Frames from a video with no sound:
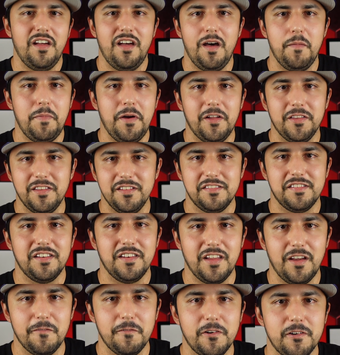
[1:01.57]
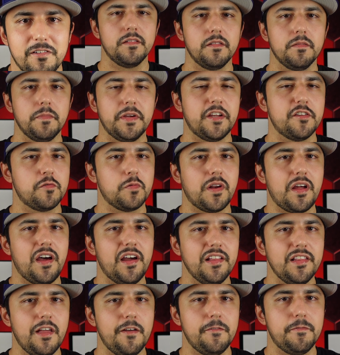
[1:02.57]
about this endeavor. Because what
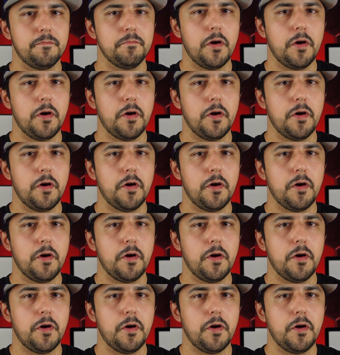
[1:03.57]
I love